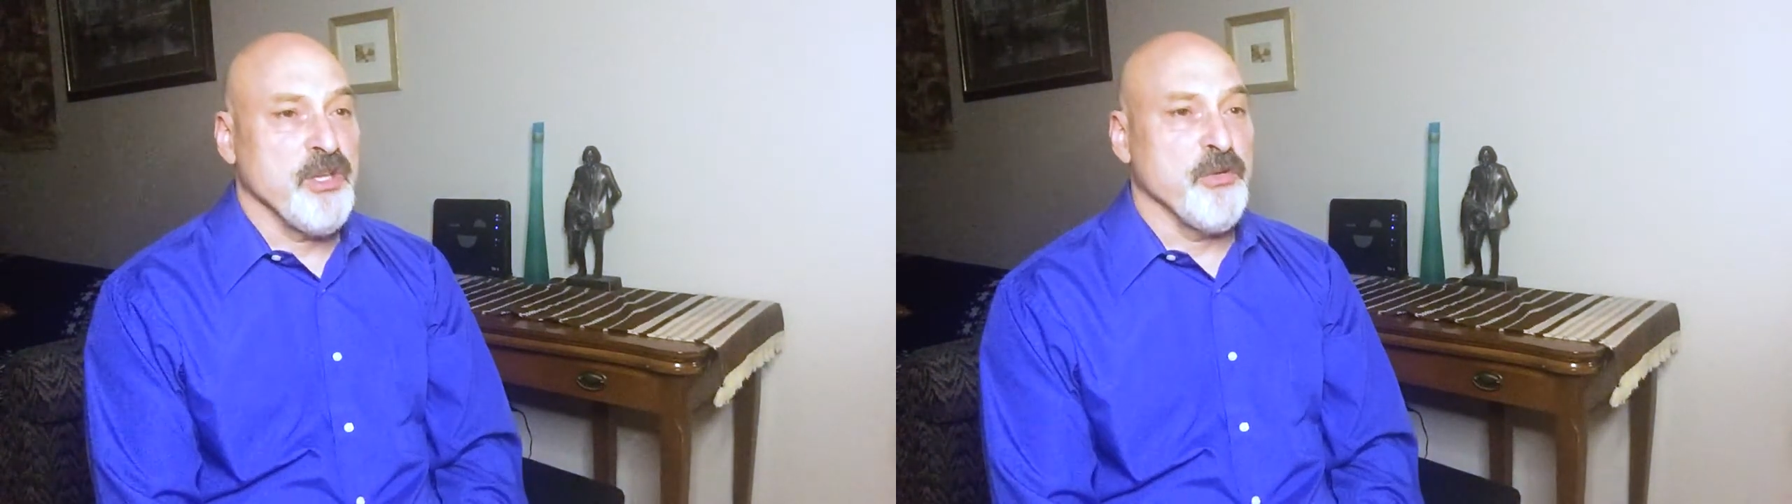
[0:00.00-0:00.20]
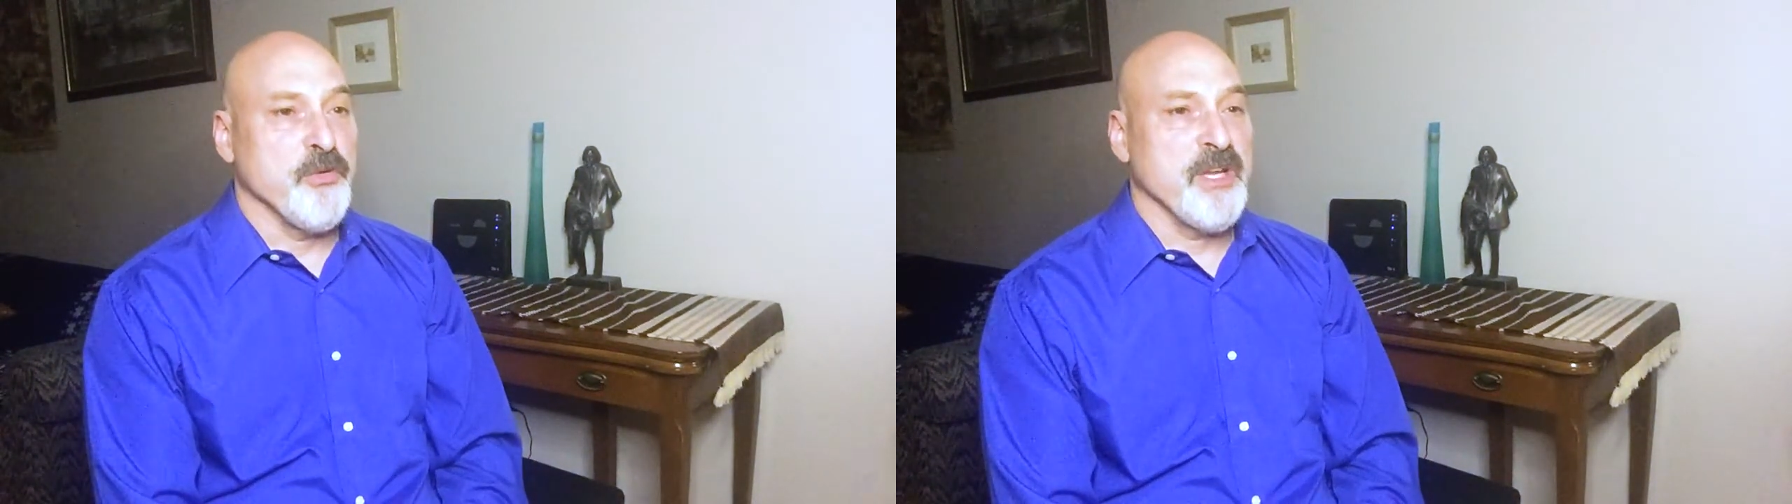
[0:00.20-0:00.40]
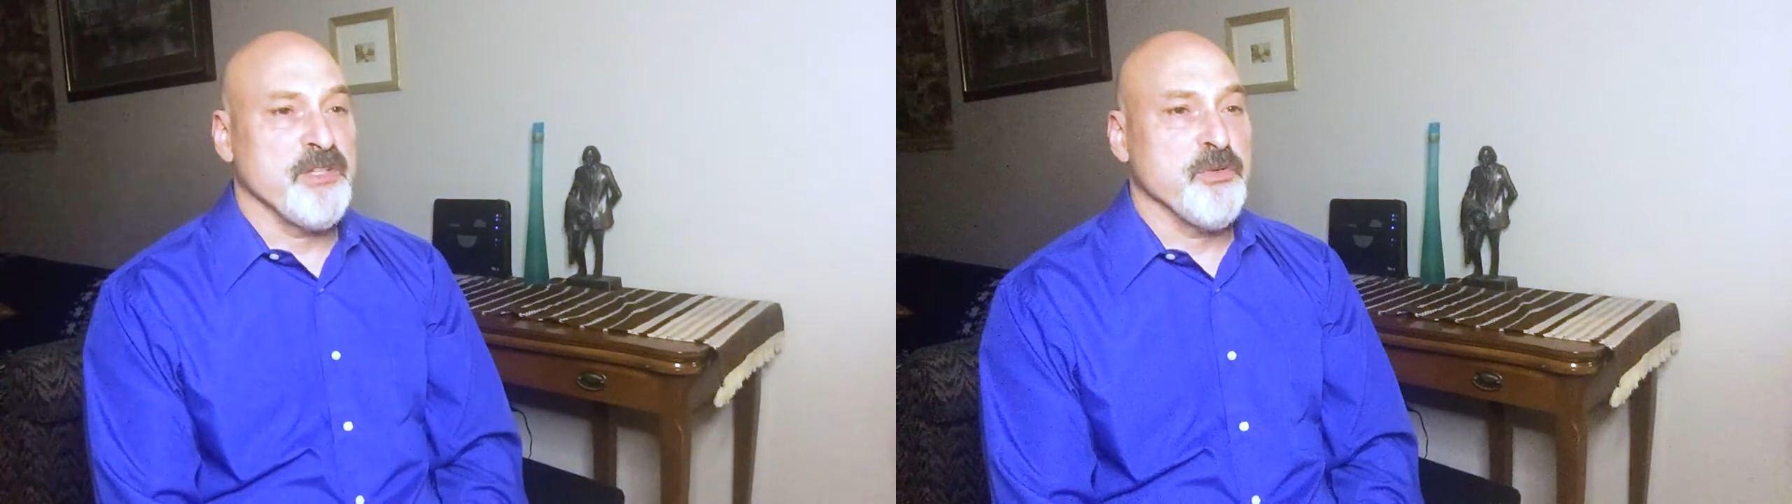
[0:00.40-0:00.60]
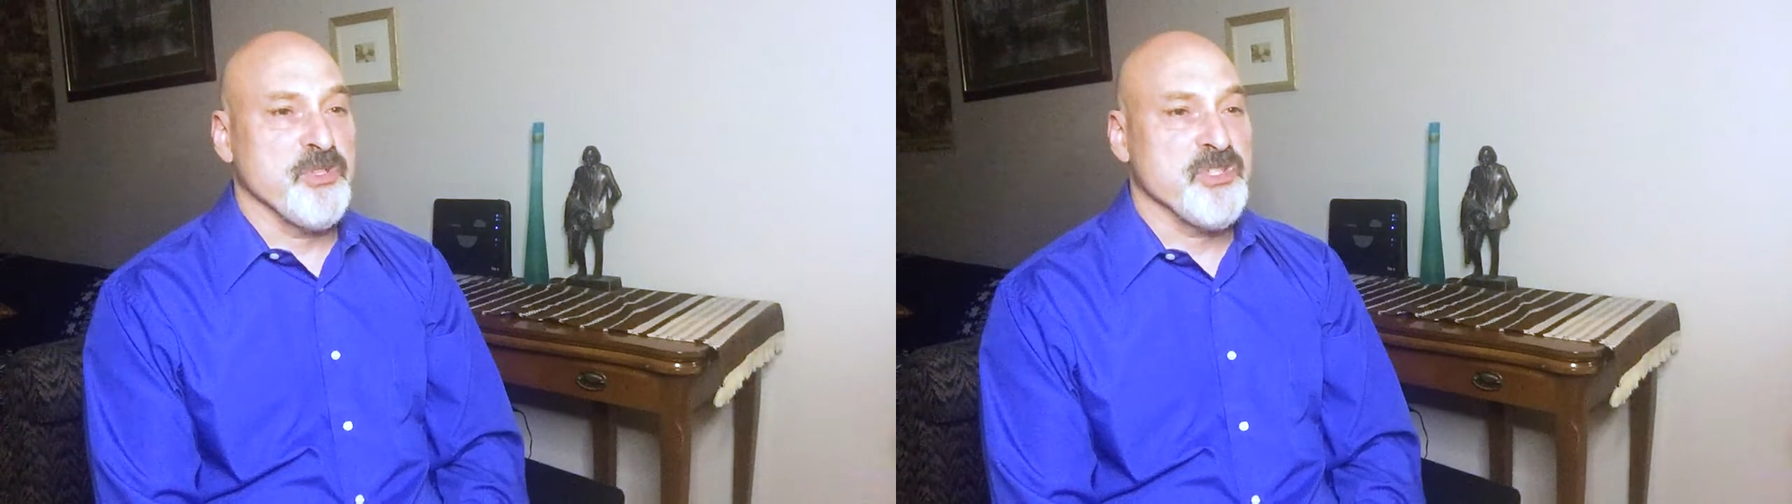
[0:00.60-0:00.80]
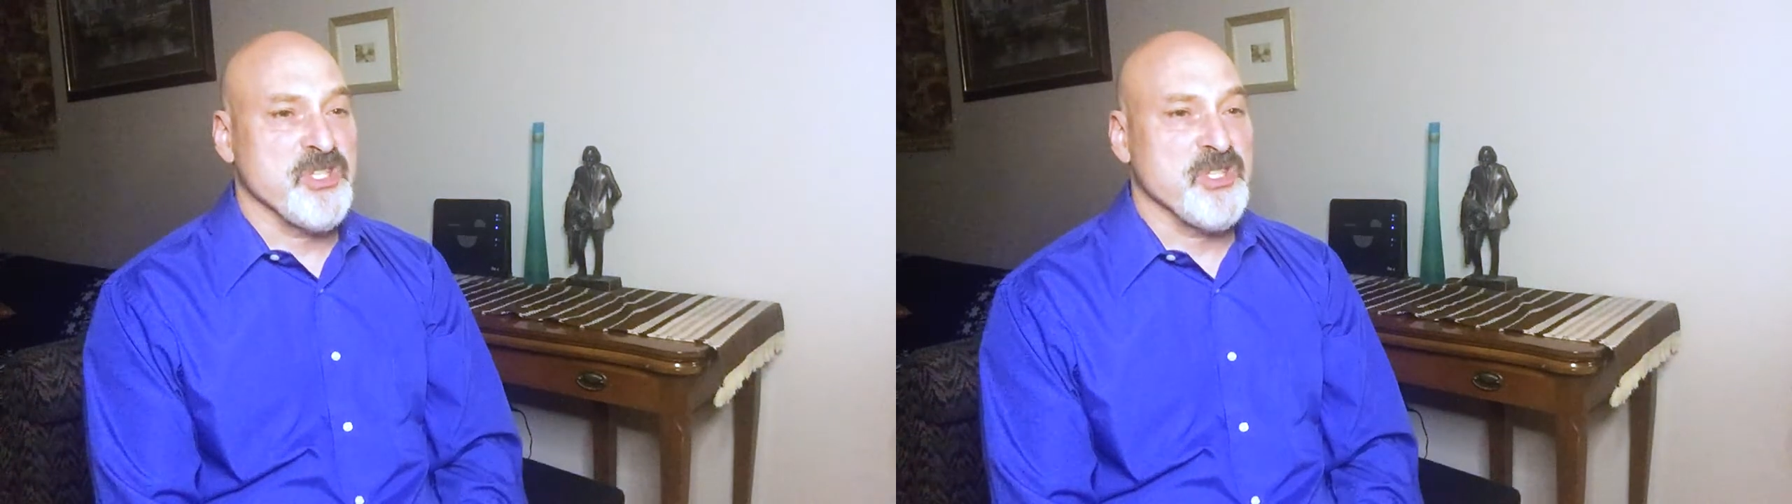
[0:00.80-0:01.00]
You get to
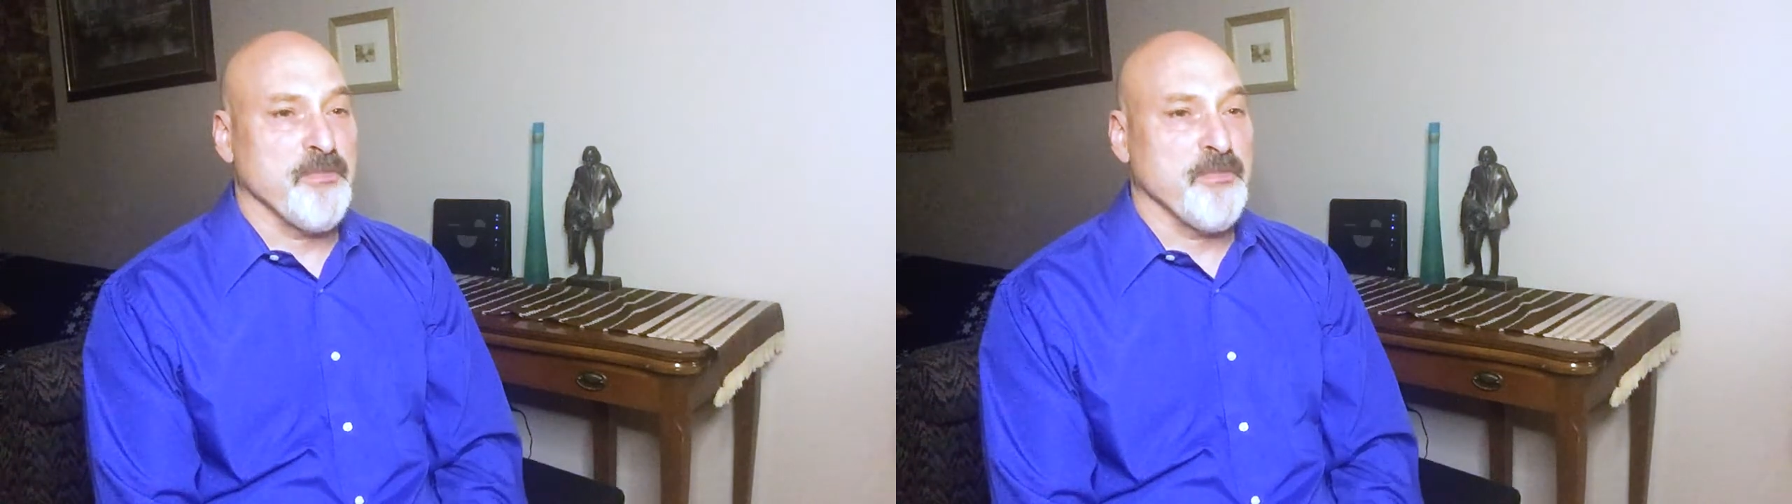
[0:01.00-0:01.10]
assist